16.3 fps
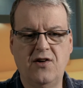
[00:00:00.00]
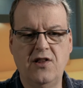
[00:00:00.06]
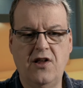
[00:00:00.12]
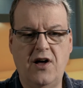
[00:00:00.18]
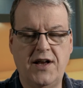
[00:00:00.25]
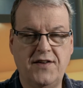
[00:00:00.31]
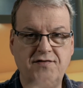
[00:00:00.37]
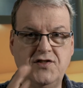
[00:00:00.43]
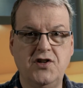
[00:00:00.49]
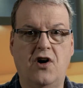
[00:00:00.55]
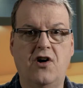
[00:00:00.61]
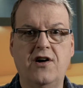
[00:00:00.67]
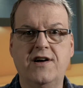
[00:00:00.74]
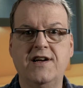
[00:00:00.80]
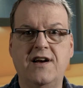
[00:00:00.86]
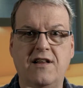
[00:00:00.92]
a lot of
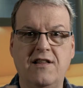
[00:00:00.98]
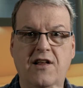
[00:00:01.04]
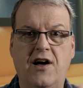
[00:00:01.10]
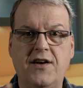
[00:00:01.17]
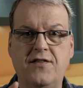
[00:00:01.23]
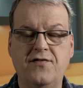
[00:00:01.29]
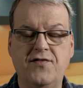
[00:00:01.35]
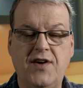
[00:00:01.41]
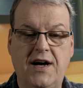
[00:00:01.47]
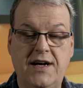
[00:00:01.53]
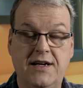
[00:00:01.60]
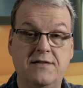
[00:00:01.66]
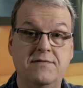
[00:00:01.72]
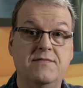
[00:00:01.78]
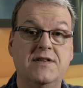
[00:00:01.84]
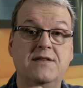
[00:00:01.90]
dark and a lot of
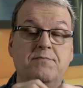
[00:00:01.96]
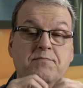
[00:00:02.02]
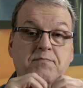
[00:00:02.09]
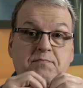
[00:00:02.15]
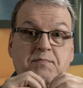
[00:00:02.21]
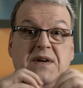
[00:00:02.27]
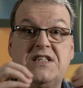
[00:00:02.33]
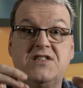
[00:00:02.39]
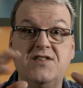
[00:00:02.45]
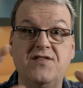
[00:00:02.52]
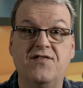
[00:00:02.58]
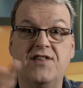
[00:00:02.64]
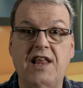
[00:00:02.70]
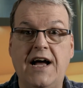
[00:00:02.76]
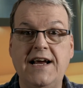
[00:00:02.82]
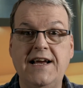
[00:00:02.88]
bits
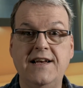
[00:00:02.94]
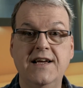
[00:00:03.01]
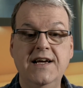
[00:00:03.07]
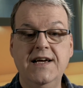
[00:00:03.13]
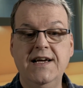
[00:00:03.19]
of light.